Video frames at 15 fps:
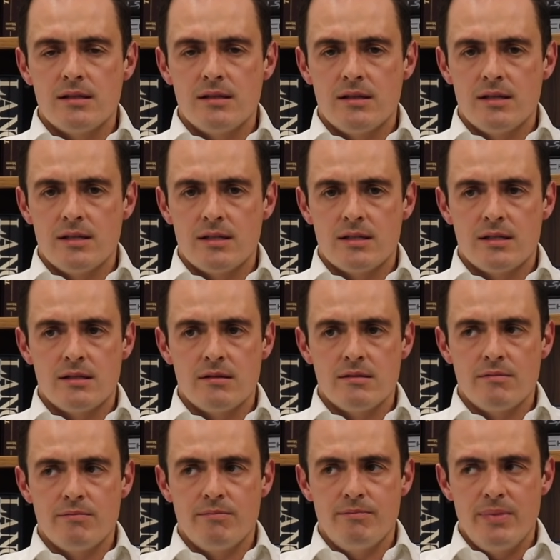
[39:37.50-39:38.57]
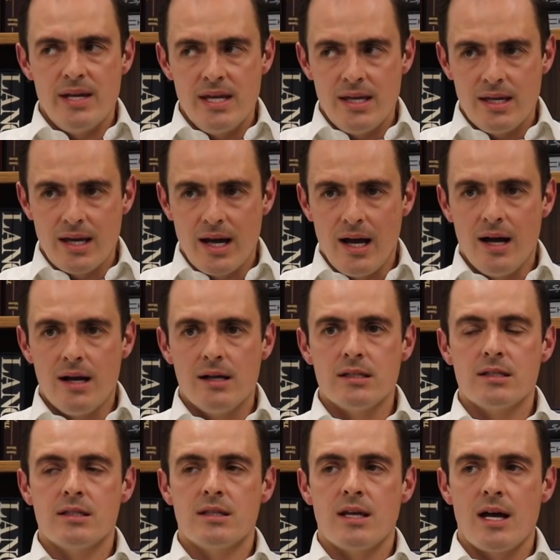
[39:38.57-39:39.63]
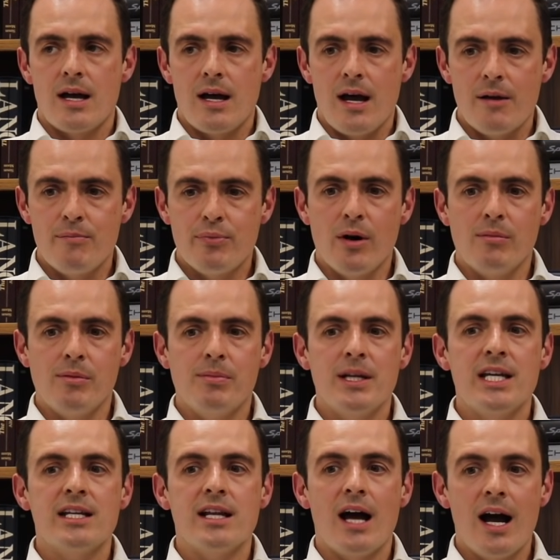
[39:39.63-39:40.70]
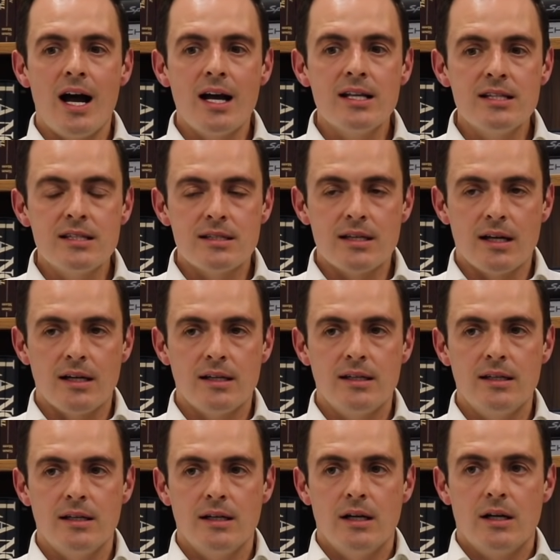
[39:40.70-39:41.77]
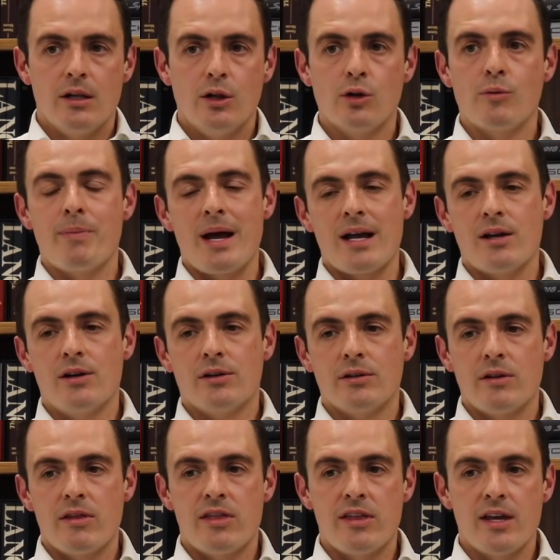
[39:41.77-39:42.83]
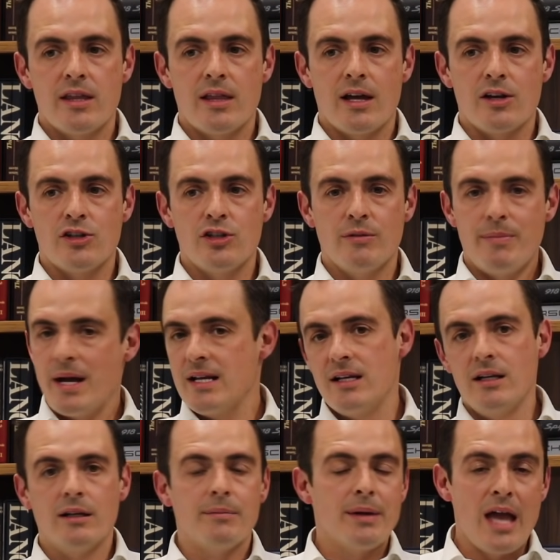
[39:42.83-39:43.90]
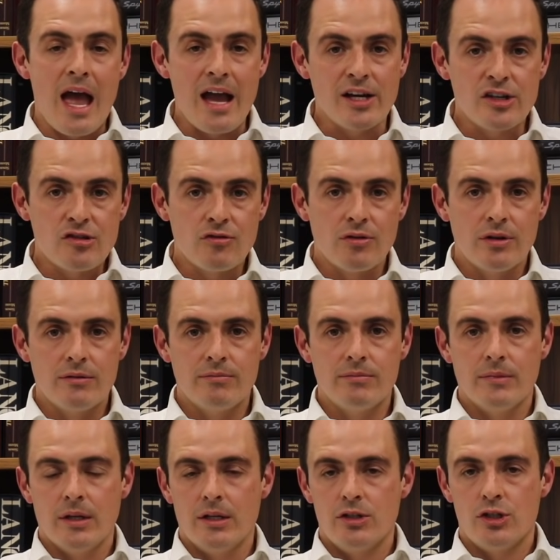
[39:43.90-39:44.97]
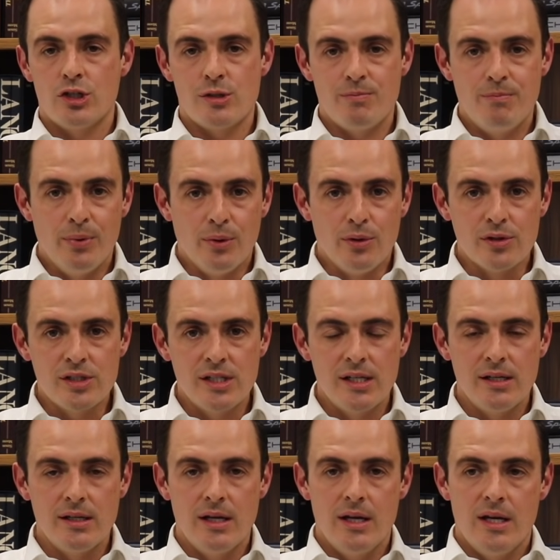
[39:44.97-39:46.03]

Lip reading: There's been cars that I probably, in hindsight, look back on and think that I should have paid a little bit extra and just bought it.